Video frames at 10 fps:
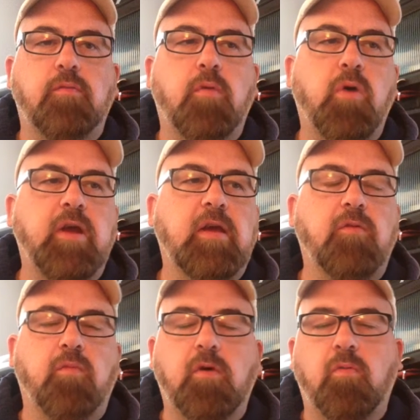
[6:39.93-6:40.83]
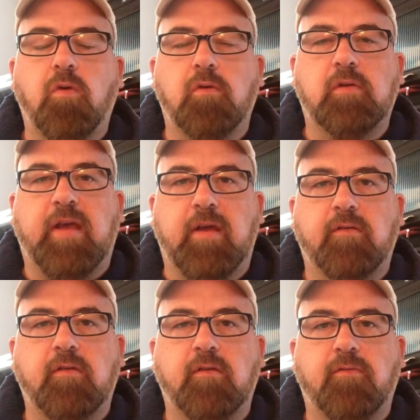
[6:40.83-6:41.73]
We'll bring in real-world
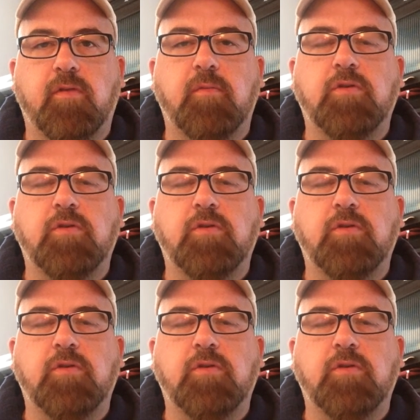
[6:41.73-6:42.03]
cases for them